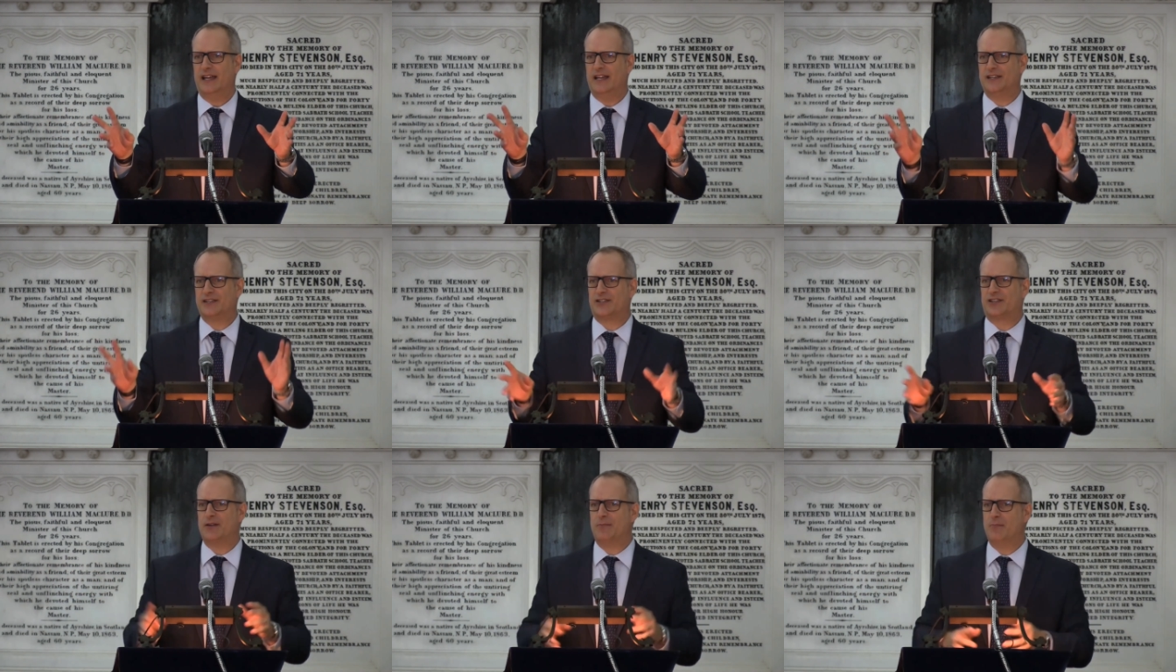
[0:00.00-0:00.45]

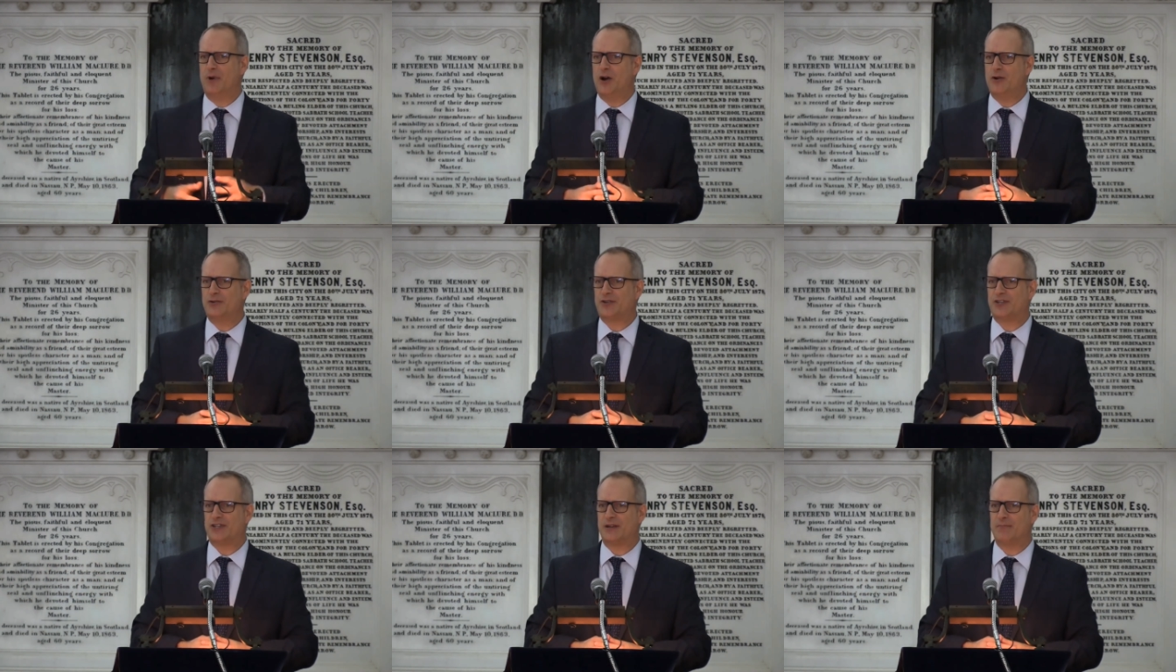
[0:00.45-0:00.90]
is the
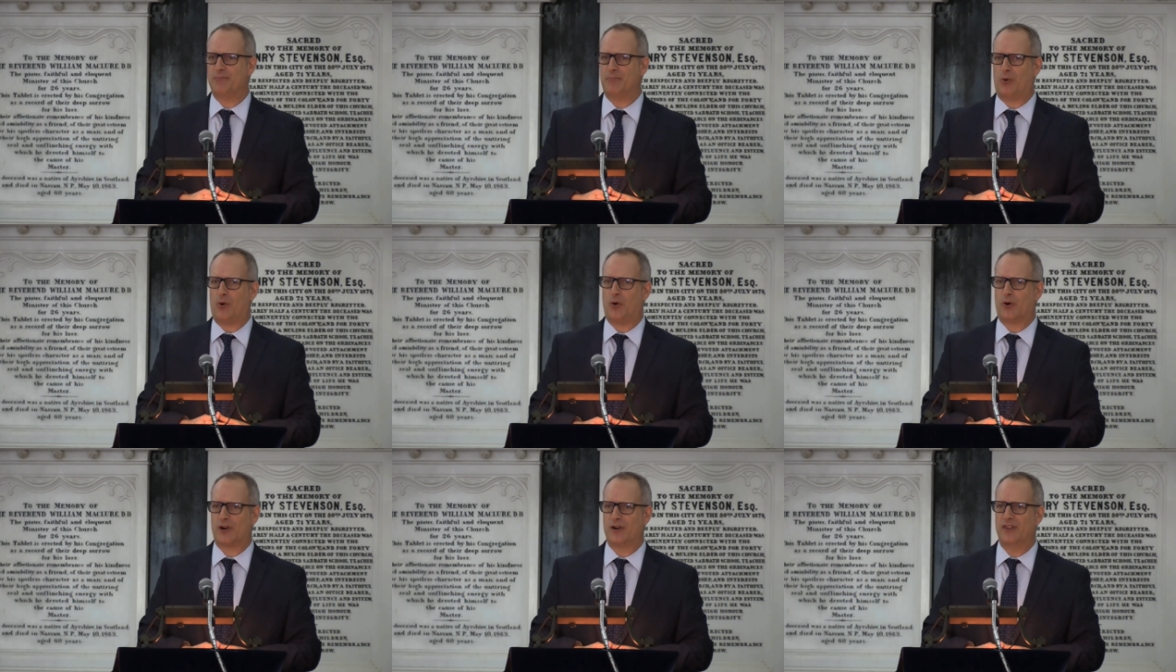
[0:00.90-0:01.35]
most
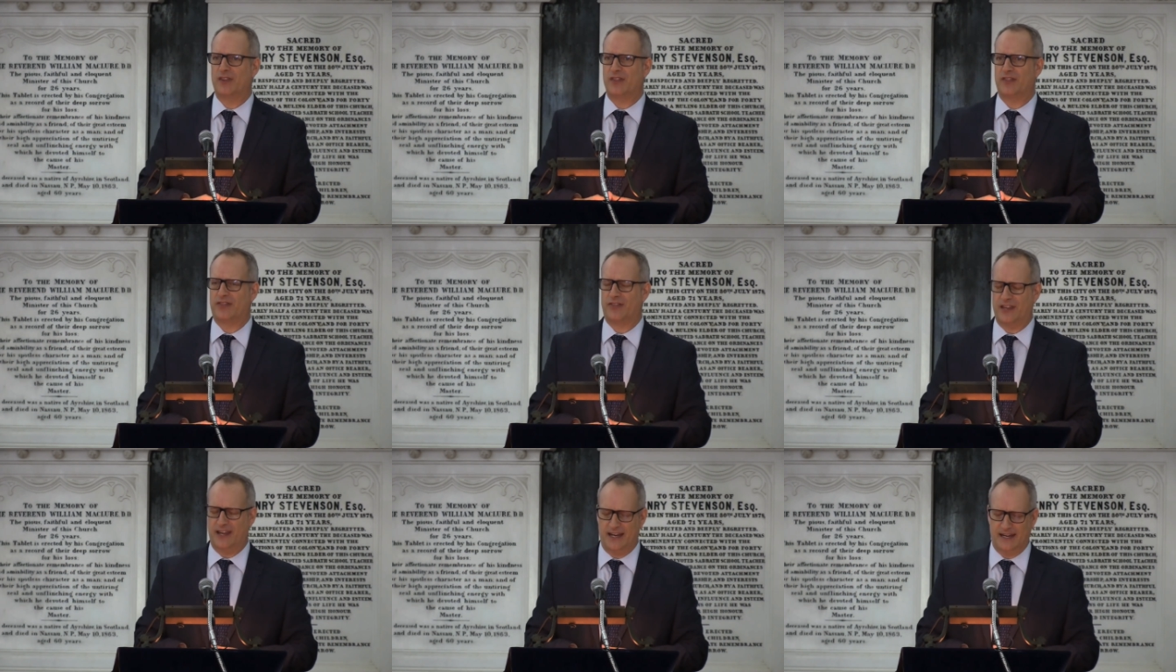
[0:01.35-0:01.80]

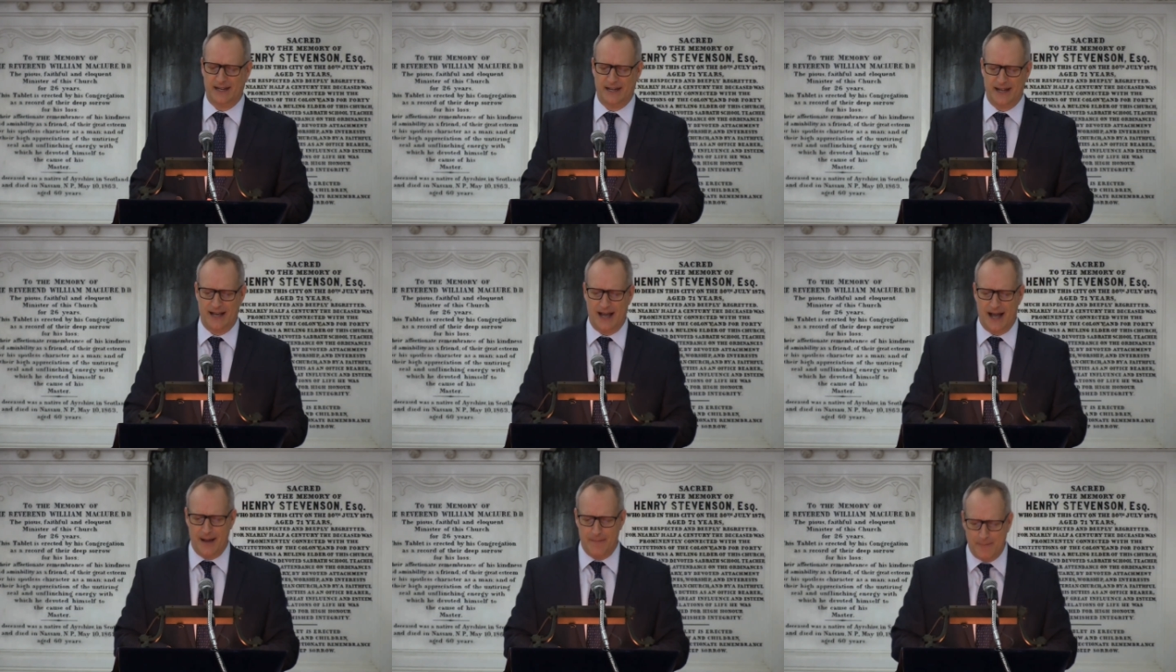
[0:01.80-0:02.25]
important
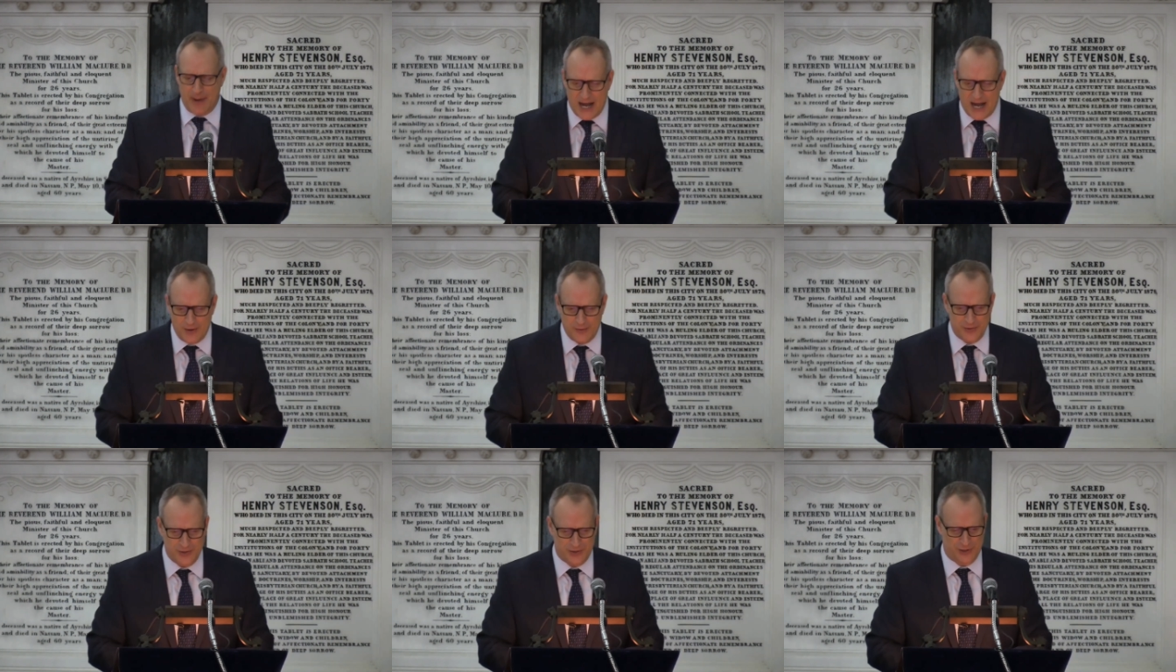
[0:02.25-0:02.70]
thing
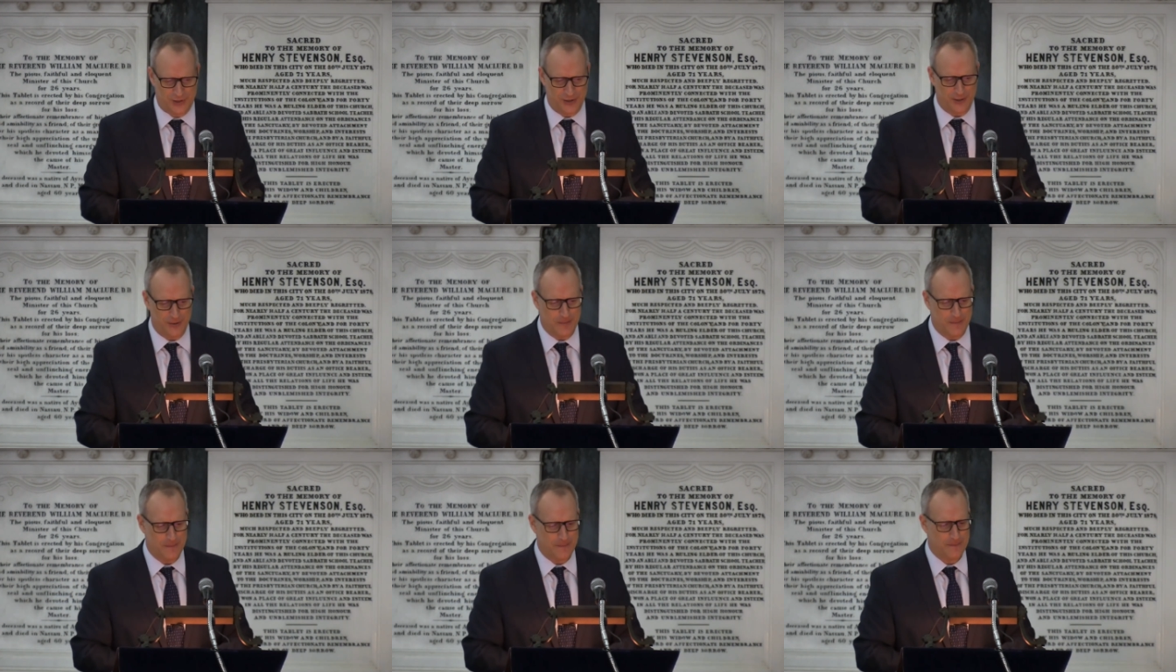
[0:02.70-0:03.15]
about
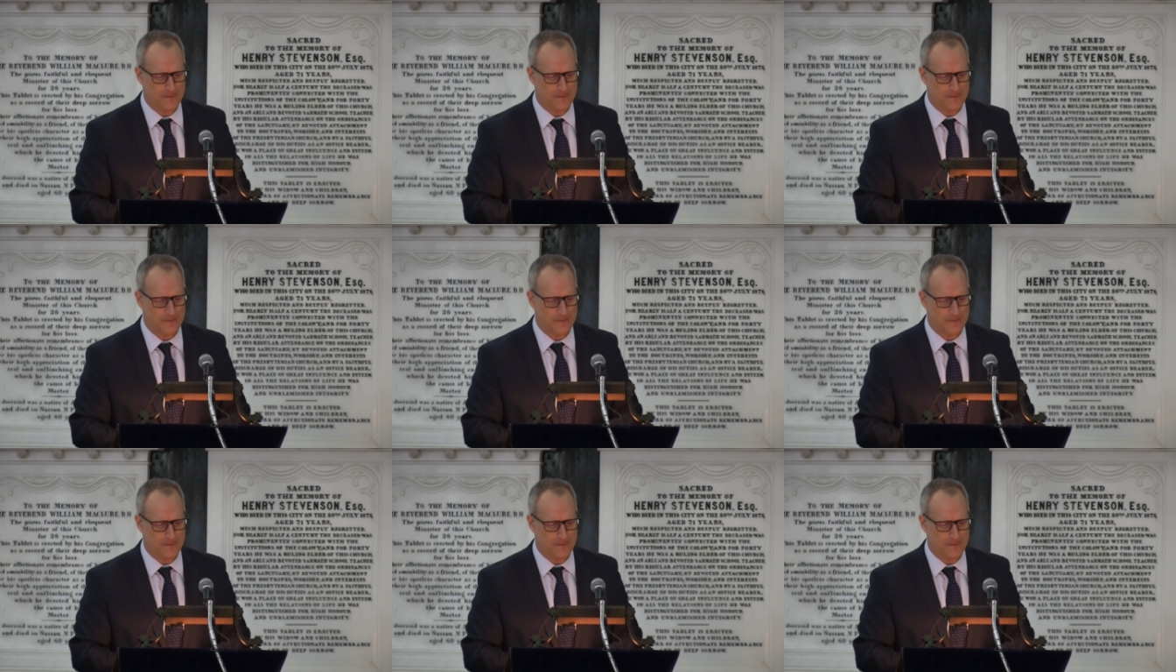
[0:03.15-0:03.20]
you.